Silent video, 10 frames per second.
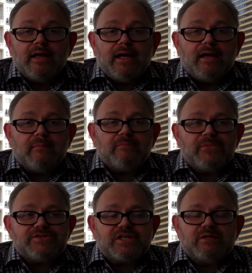Um,
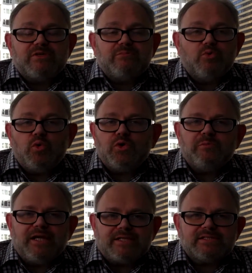there's going to be more
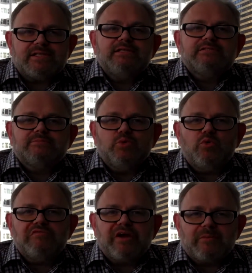complexity,
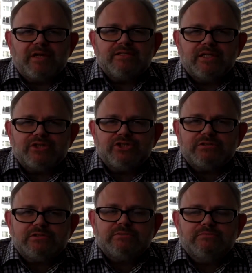more
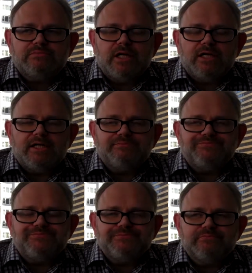fragmentation,
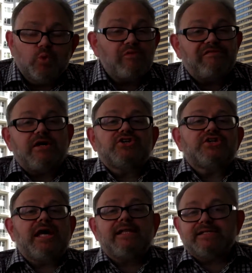um, more
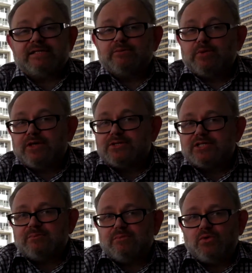functionality. We're going to
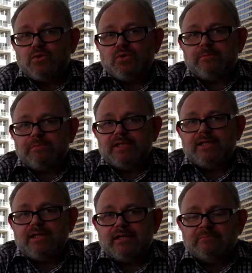see more
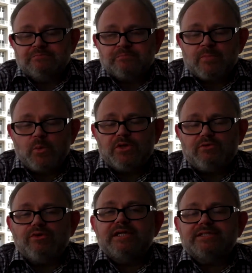media with
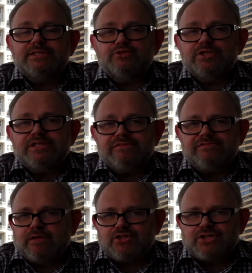greater degrees of
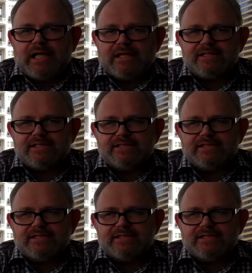functionality.